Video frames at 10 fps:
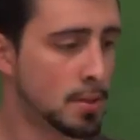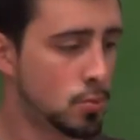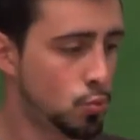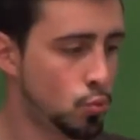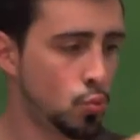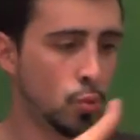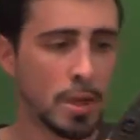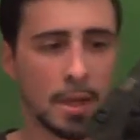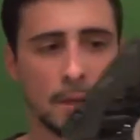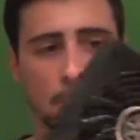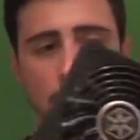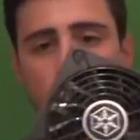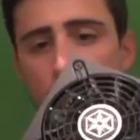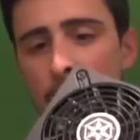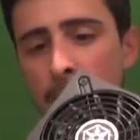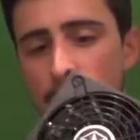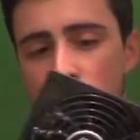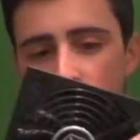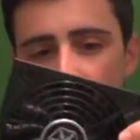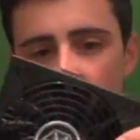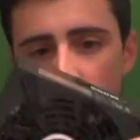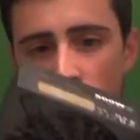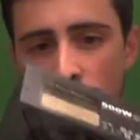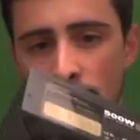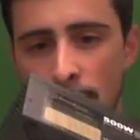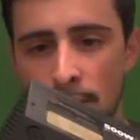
Oh yeah, it looks really nice. It's got like